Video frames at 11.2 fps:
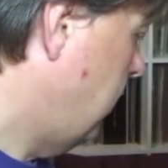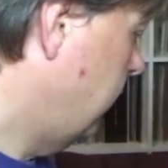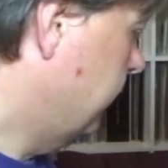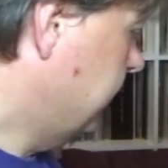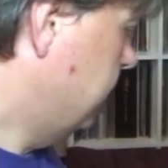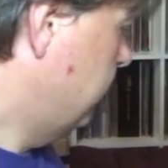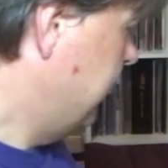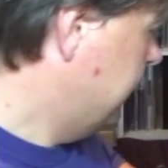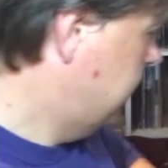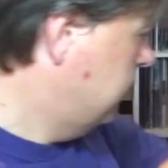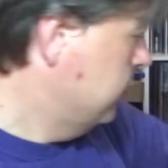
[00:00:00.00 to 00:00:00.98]
The only way
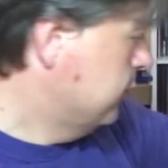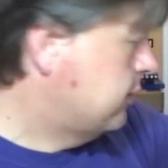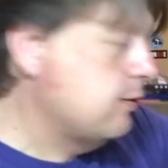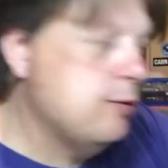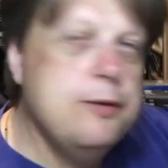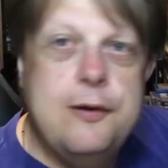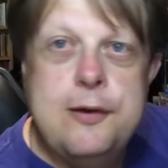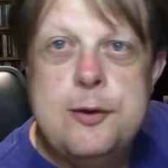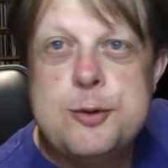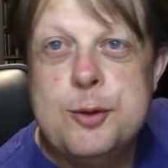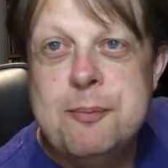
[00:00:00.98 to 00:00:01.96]
it could
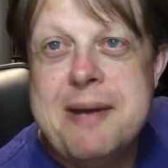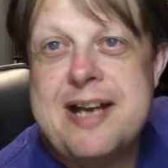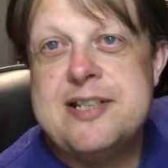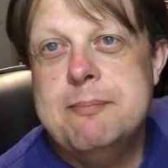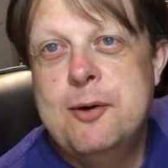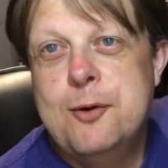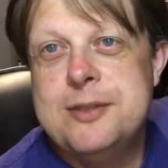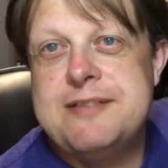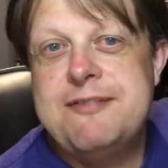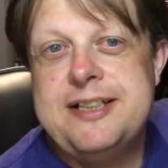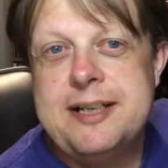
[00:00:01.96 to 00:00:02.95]
sort of match it more
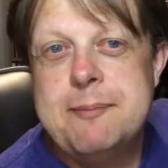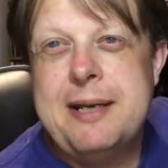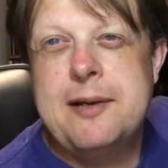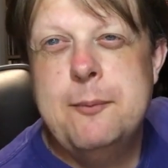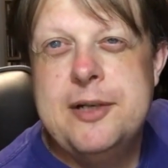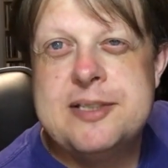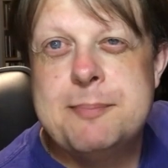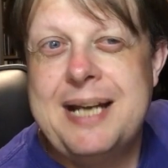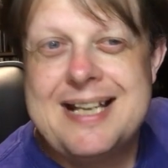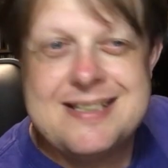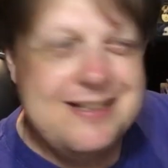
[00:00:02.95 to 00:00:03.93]
as if they'd done a black and white
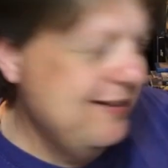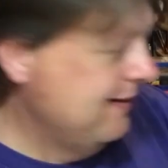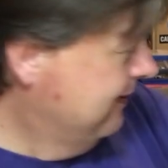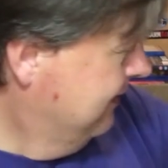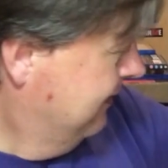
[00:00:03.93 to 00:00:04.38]
splatter.